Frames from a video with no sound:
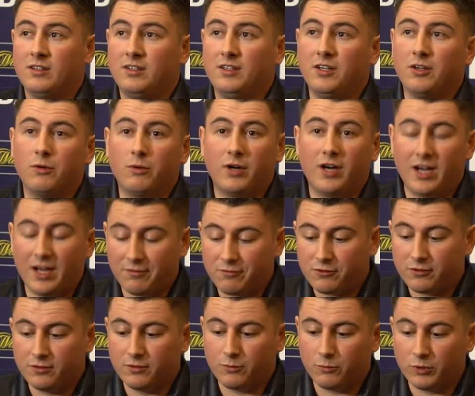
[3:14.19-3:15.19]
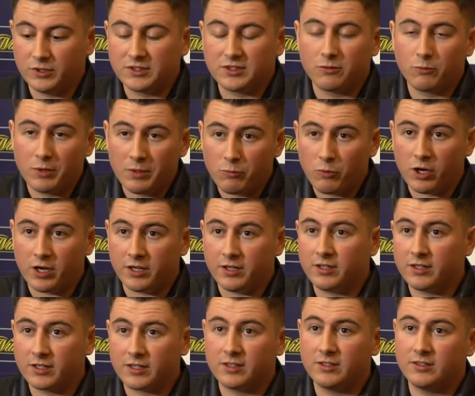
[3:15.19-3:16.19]
you know, once I win
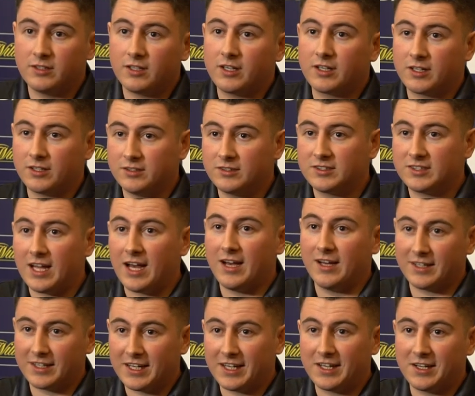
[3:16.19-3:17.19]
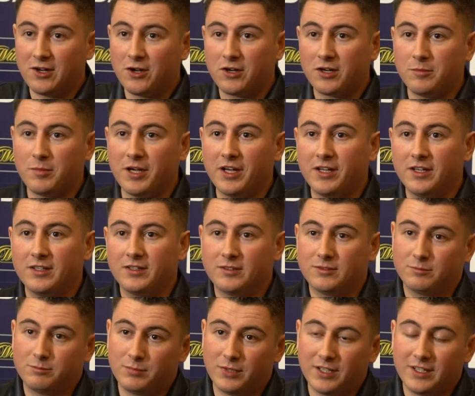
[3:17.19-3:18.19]
one, I can start kicking on a bit.
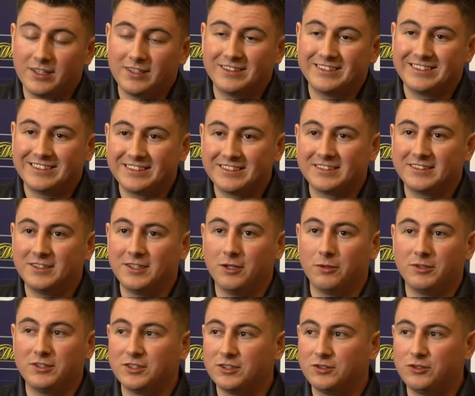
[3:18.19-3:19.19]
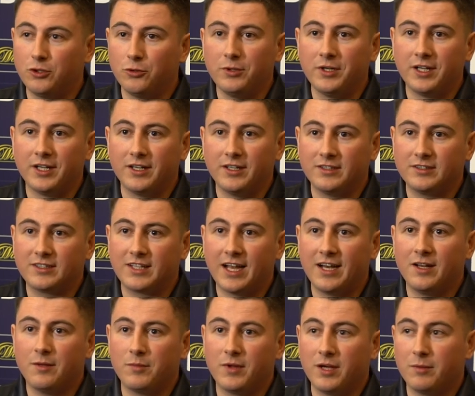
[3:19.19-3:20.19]
But you know, it's just doing it and
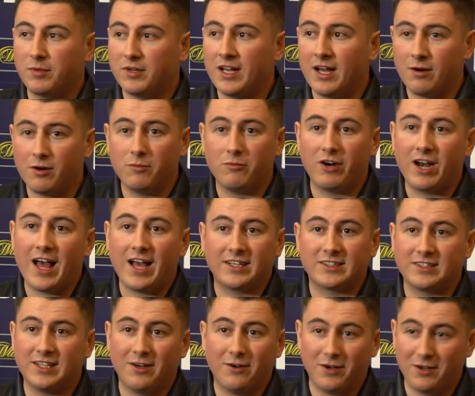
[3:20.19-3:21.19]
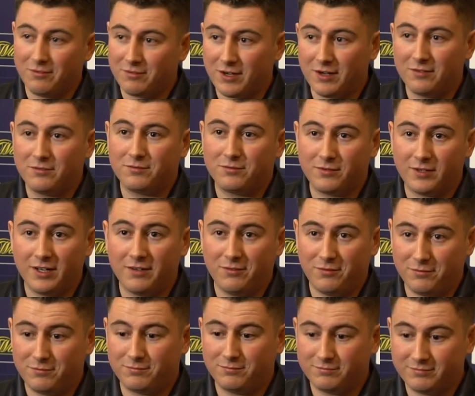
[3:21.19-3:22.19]
getting up there. But now I'm relaxed. Now I've
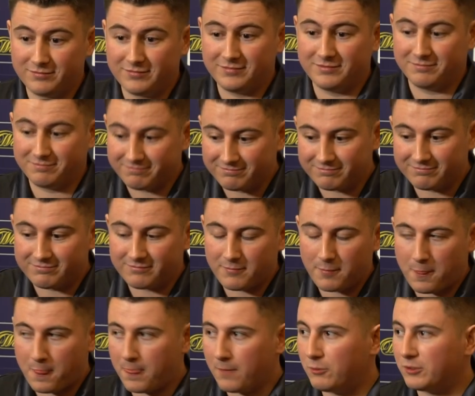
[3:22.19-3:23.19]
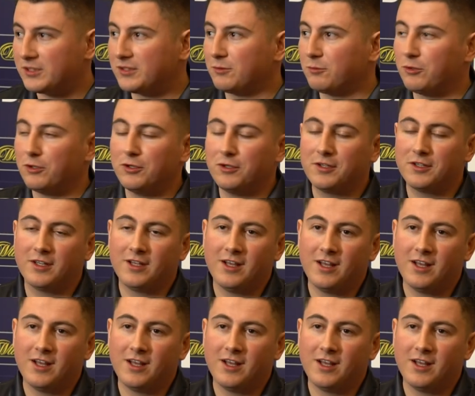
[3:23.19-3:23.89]
what's the word?